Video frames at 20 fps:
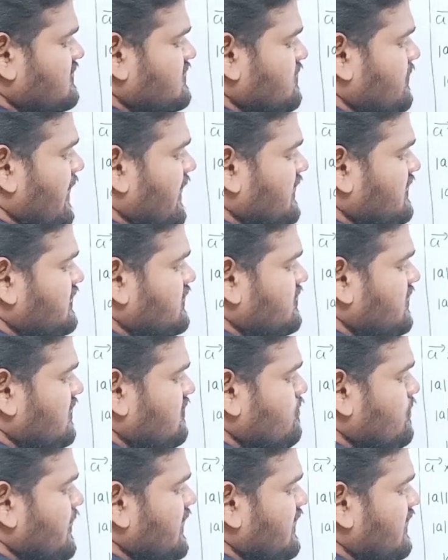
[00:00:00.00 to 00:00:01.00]
So magnitude
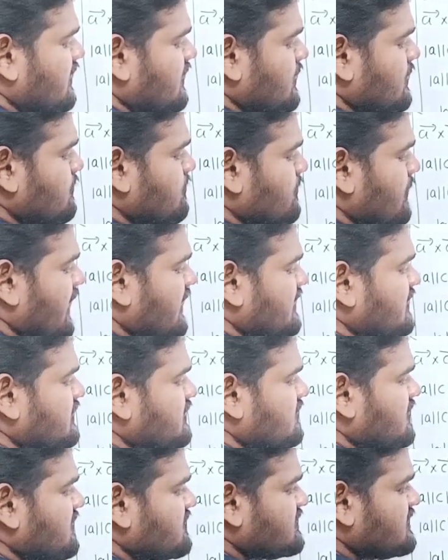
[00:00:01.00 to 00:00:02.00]
of B,
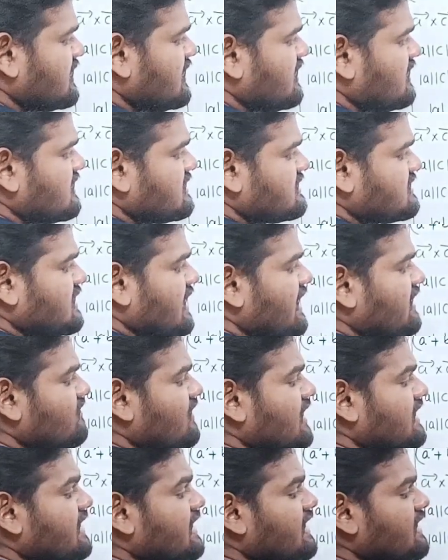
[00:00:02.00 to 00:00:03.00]
magnitude of C, sine
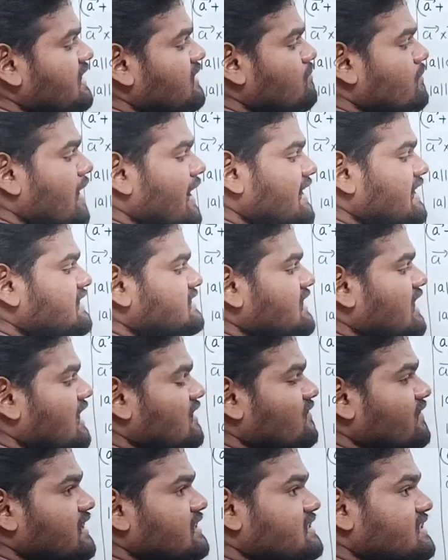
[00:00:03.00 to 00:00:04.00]
180 minus
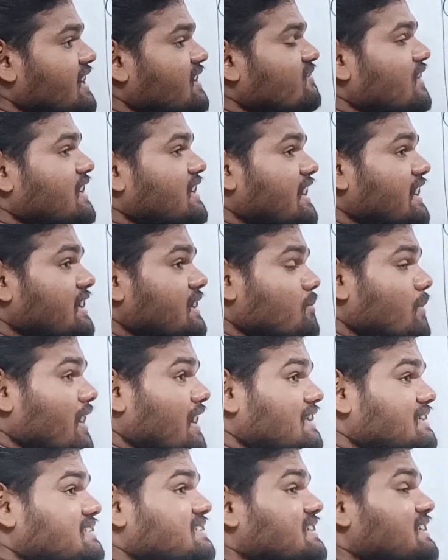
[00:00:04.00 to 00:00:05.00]
alpha, sine 180
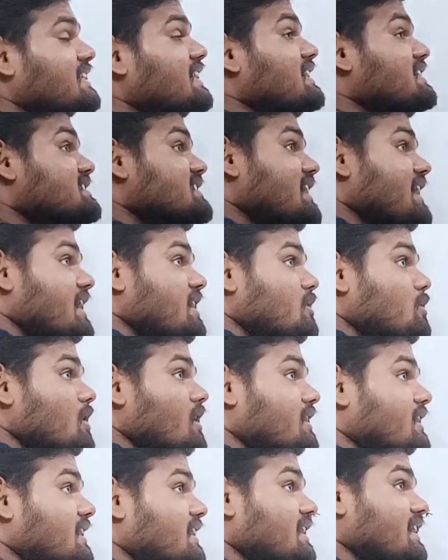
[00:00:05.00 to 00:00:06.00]
minus theta, second
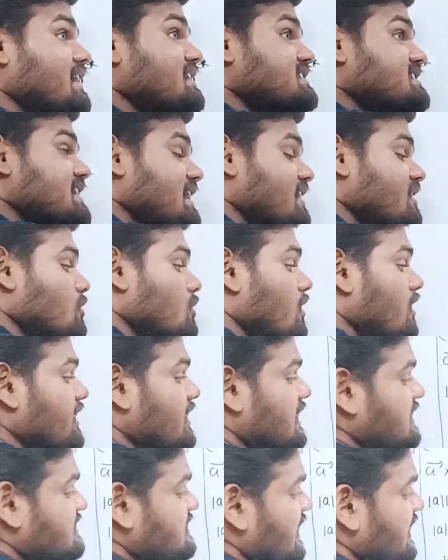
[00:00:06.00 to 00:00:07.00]
quadrant. In second
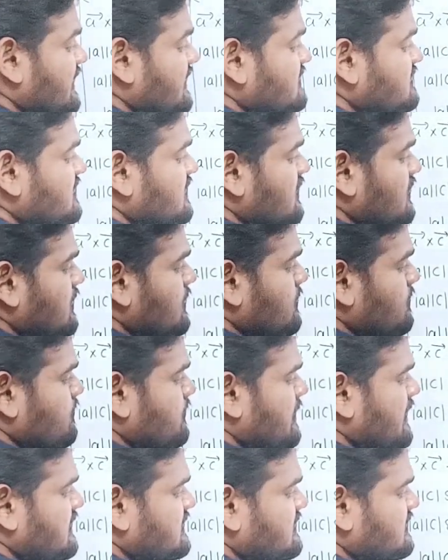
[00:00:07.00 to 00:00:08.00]
quadrant, sine is
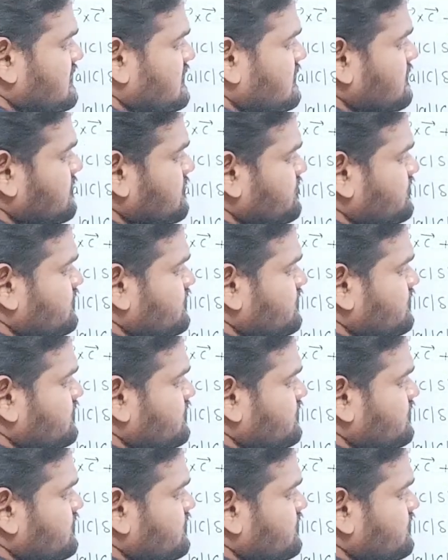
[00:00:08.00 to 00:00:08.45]
plus.